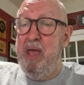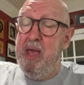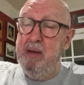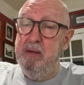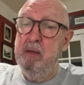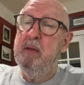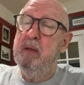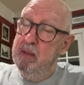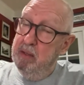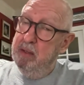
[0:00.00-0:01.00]
and
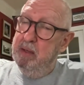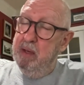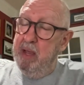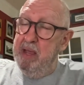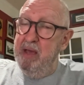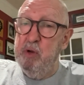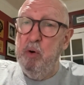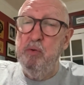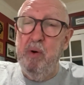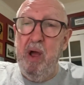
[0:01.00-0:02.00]
I have a
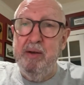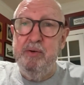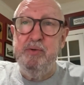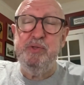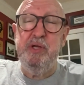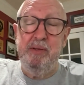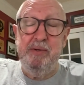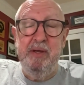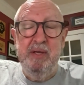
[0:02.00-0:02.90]
gold ride in New Zealand.